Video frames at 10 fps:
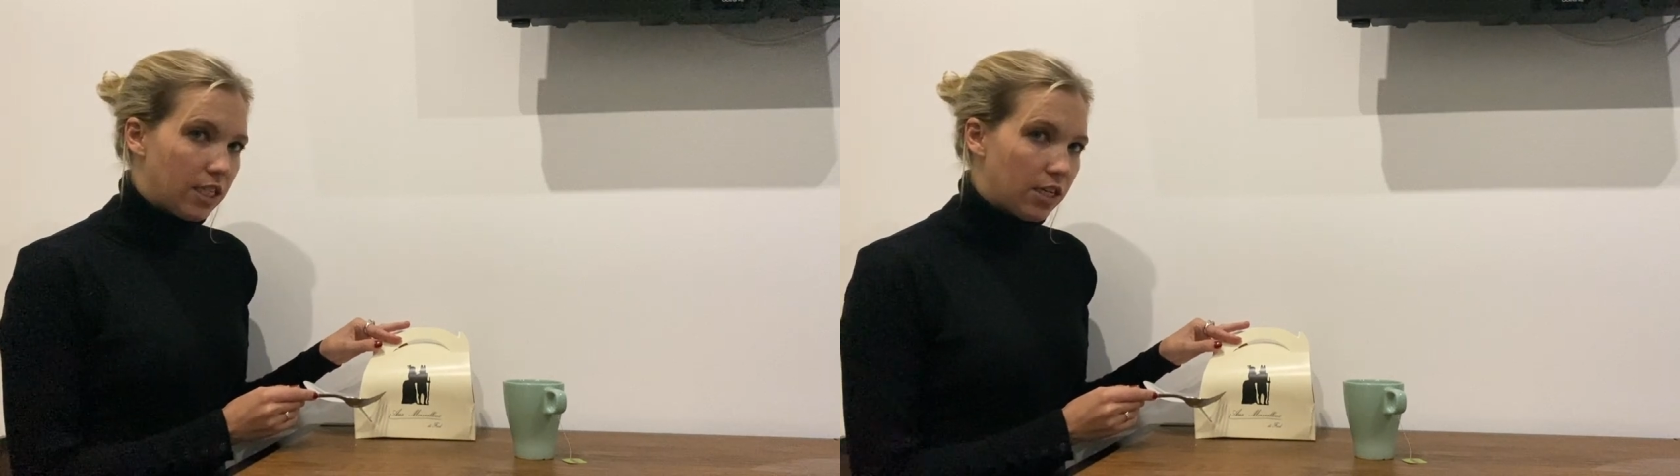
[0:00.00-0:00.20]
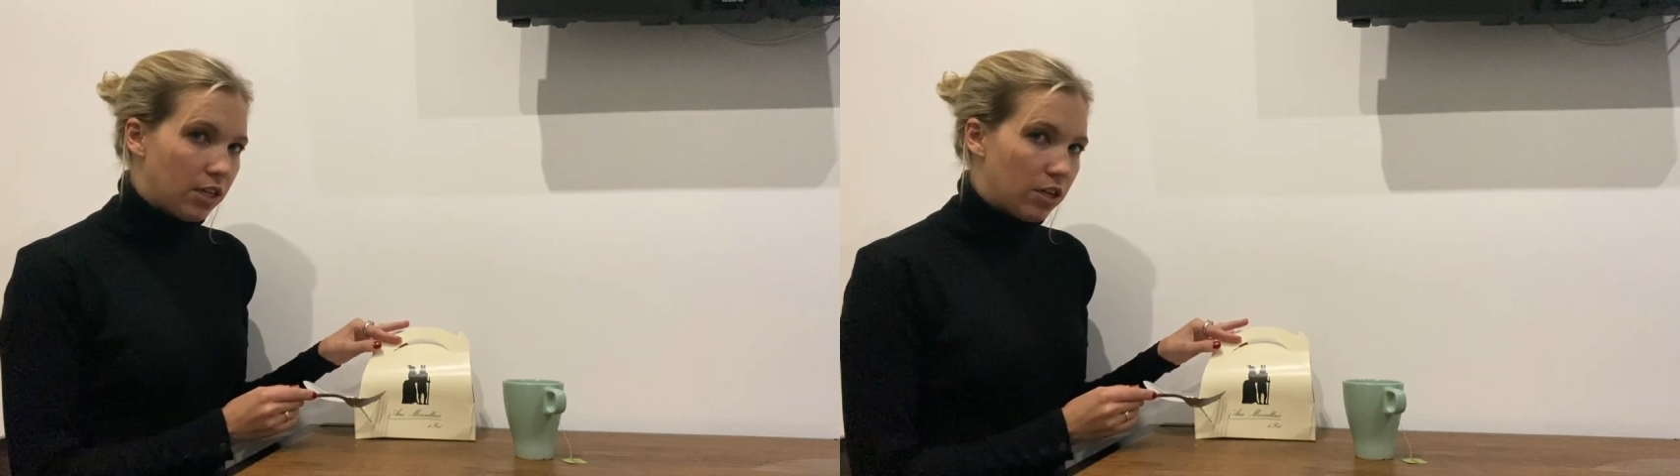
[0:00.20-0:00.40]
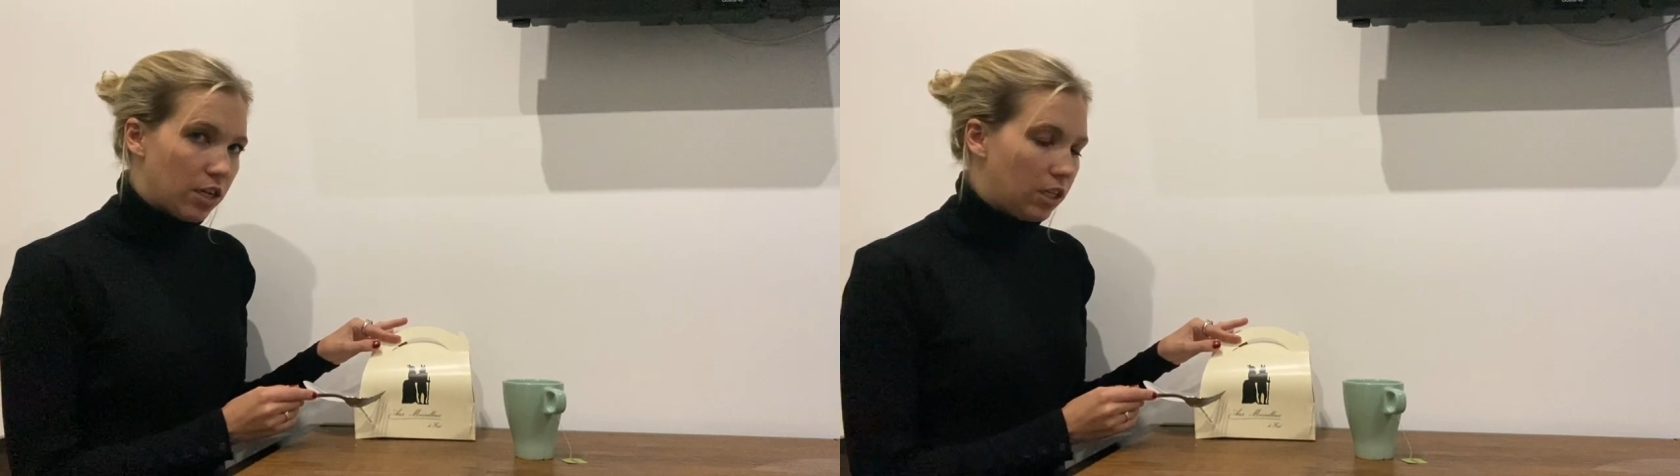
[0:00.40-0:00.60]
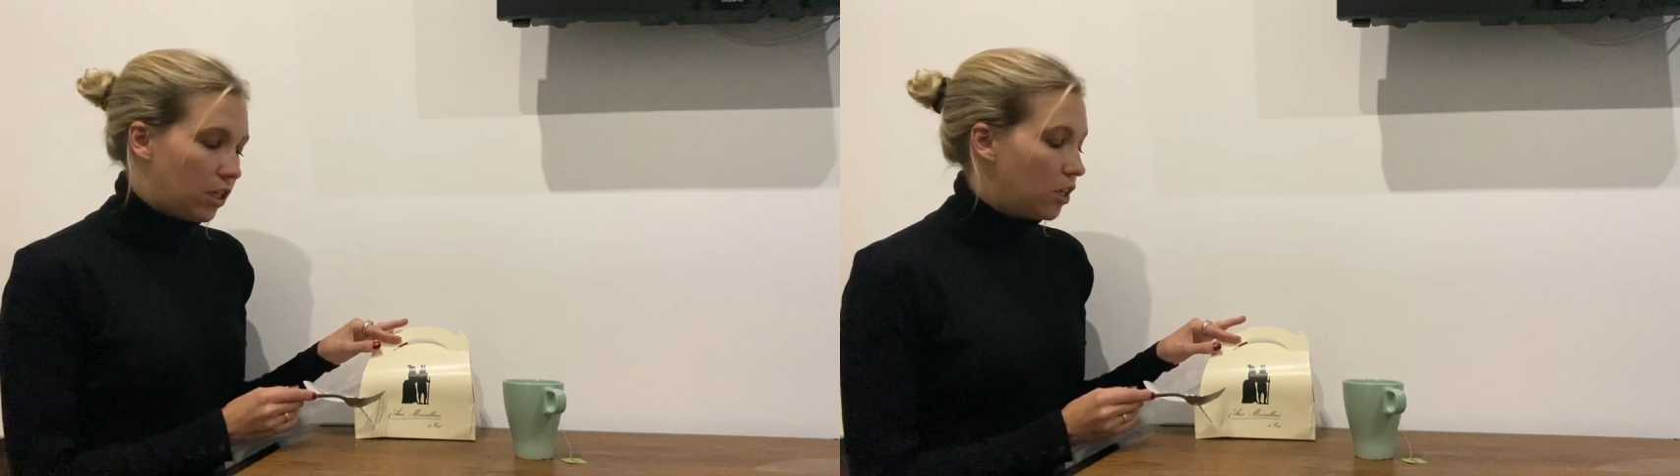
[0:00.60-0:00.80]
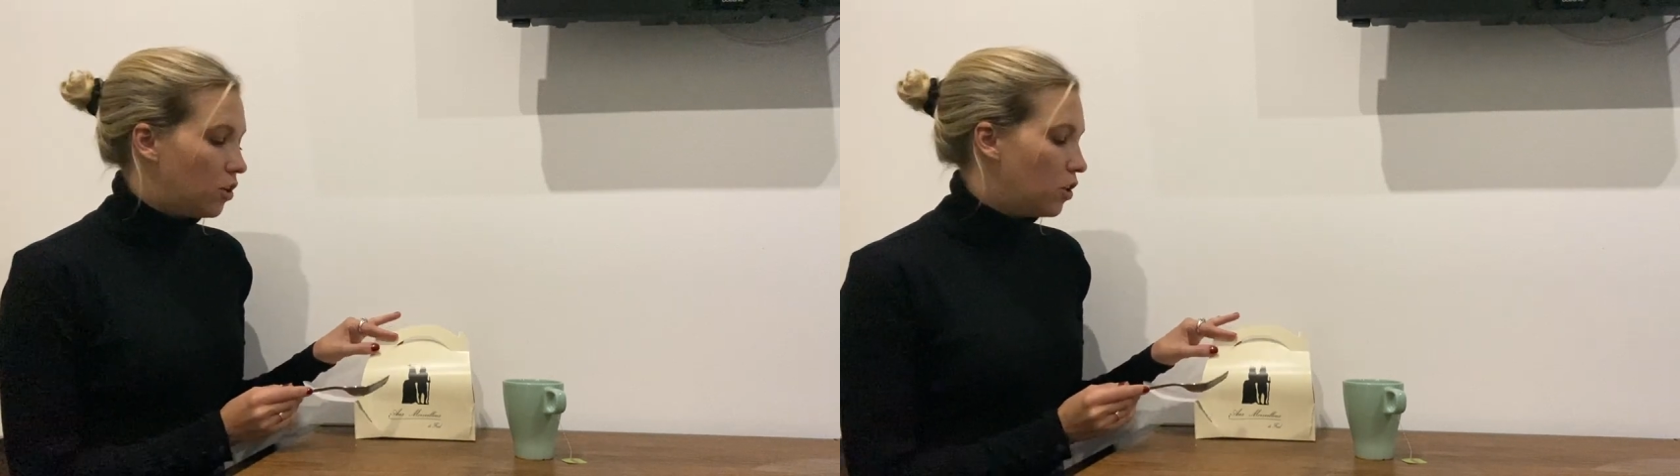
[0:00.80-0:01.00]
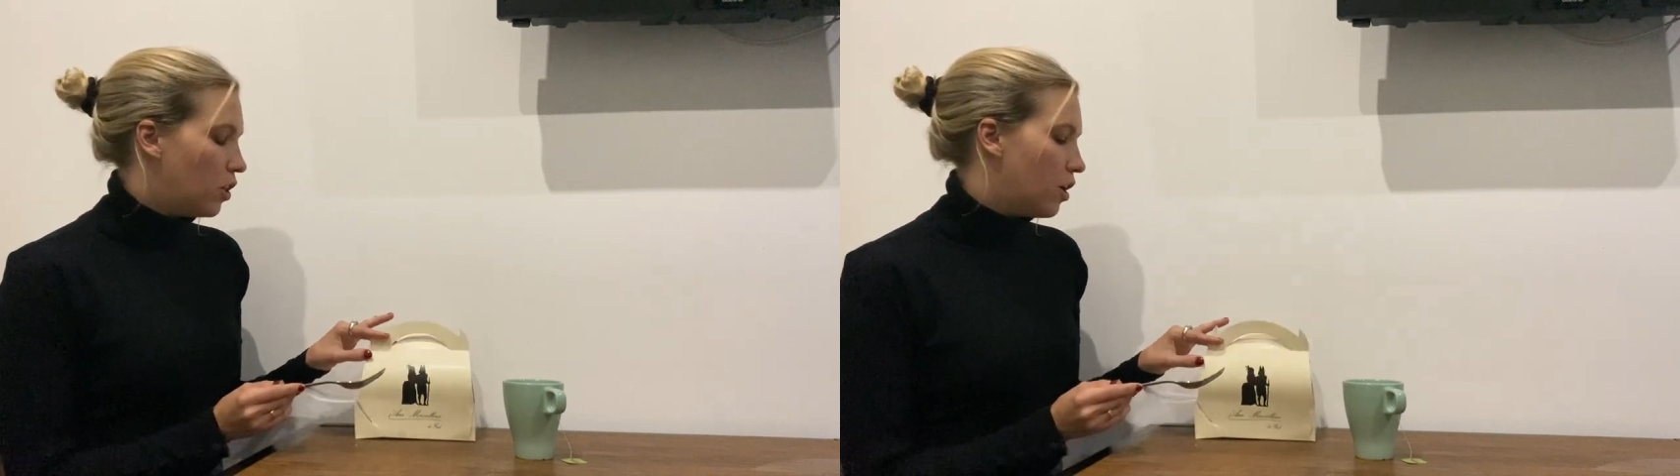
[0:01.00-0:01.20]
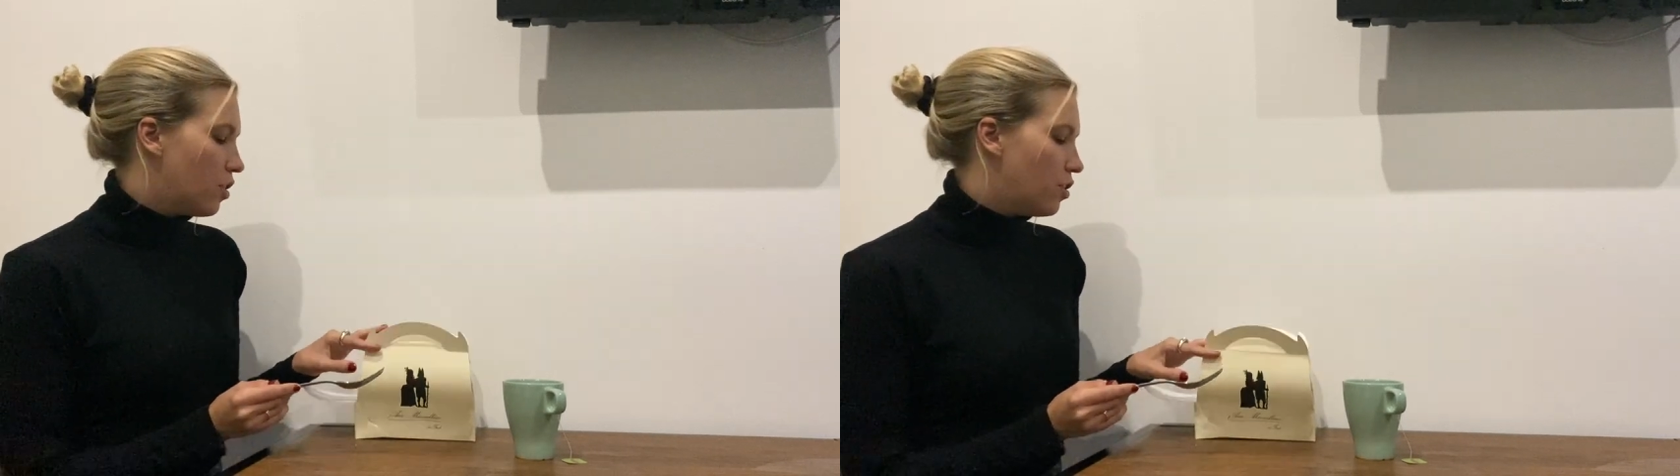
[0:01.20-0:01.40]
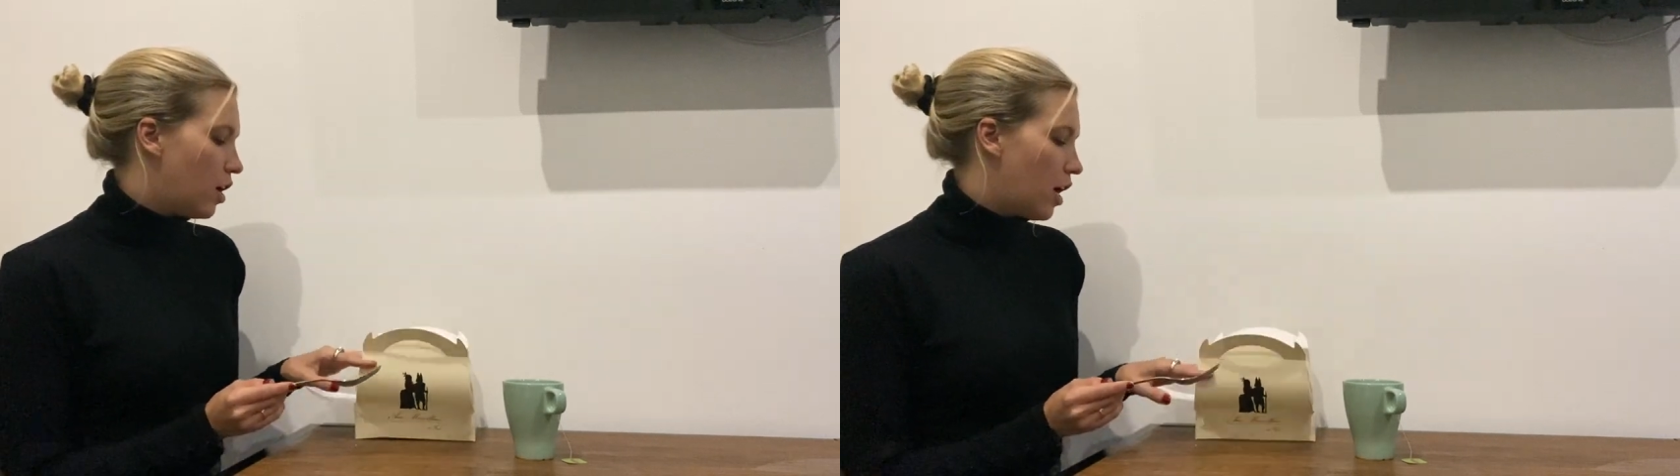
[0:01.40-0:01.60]
here in Lille
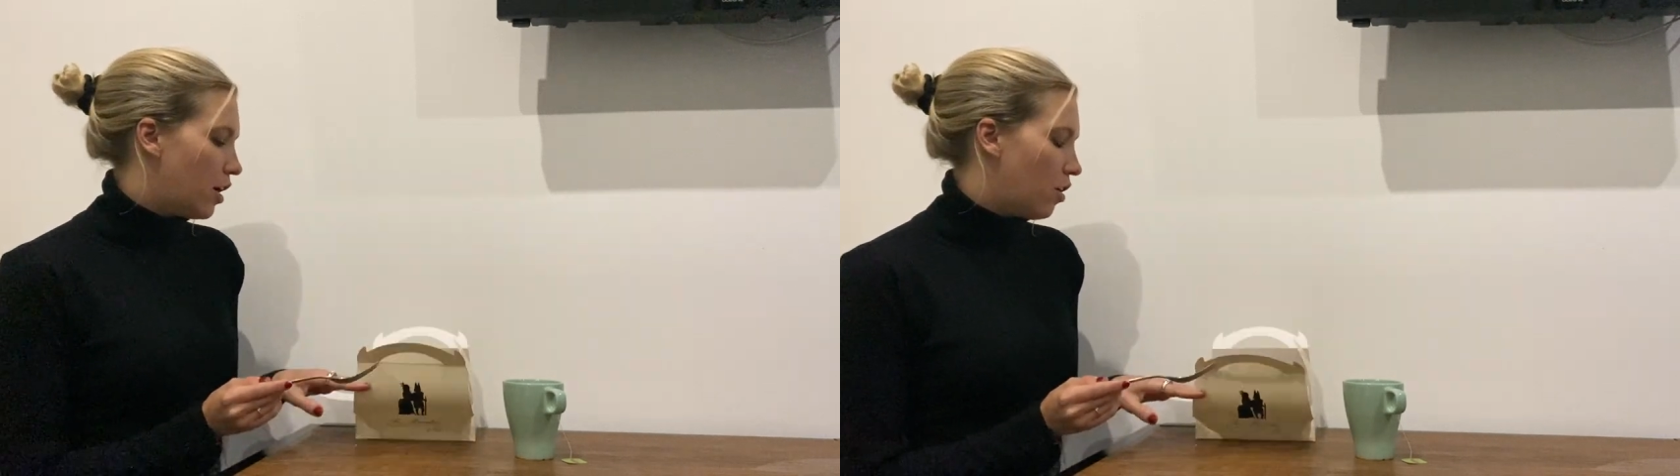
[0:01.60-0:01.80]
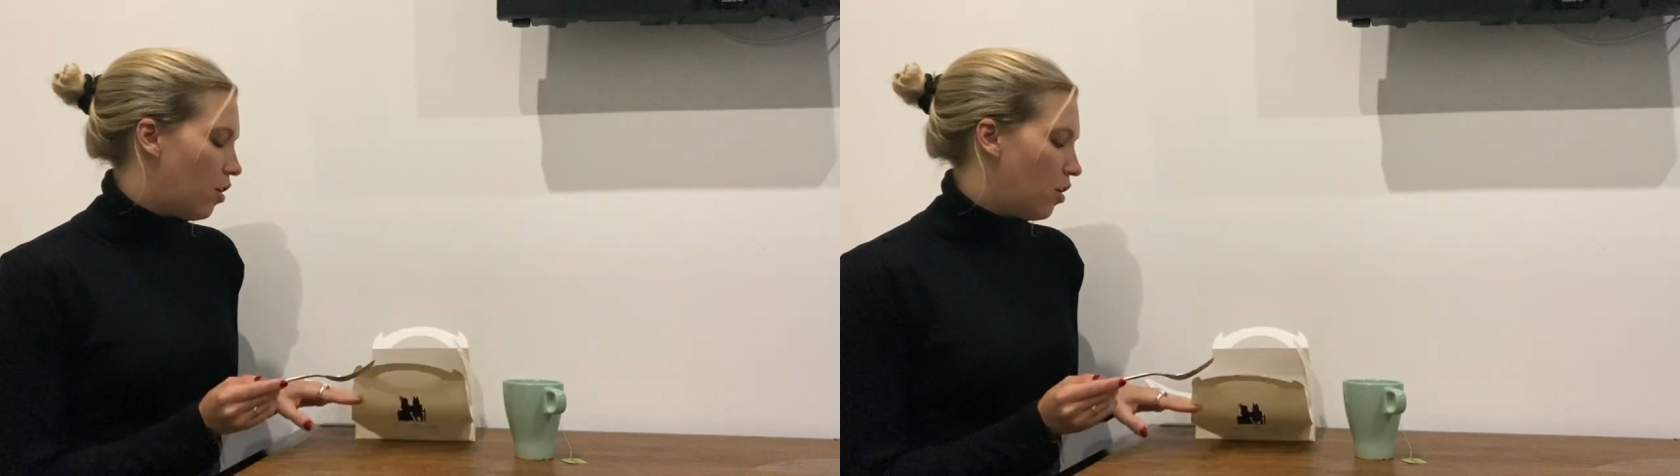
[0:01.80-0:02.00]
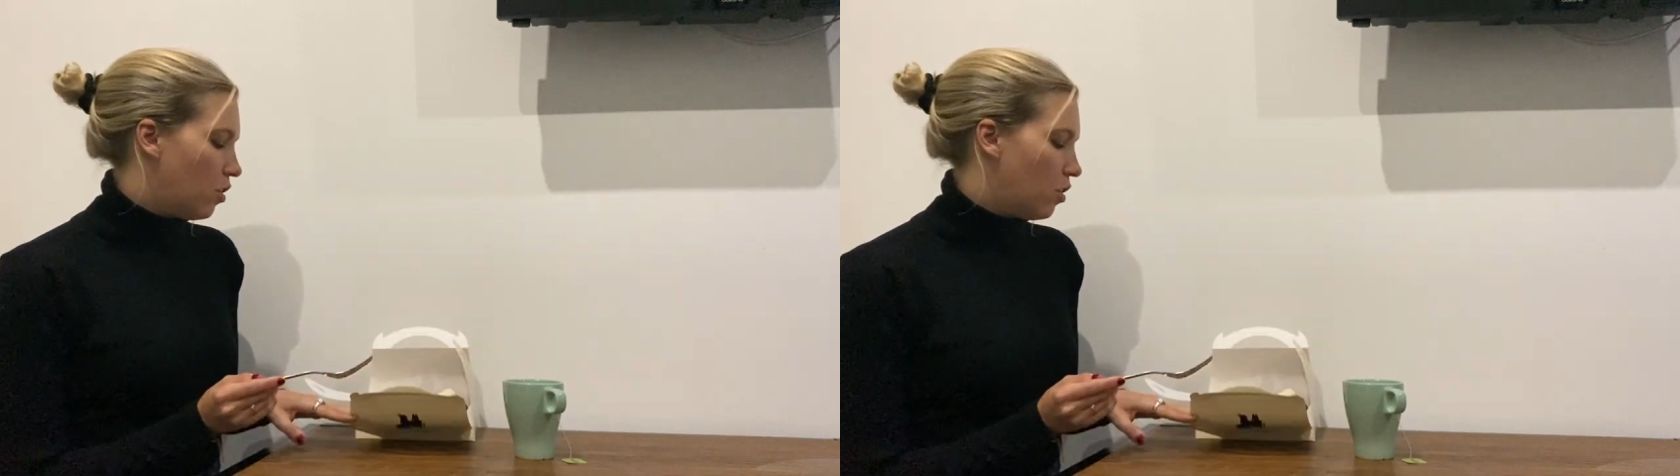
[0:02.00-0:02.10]
that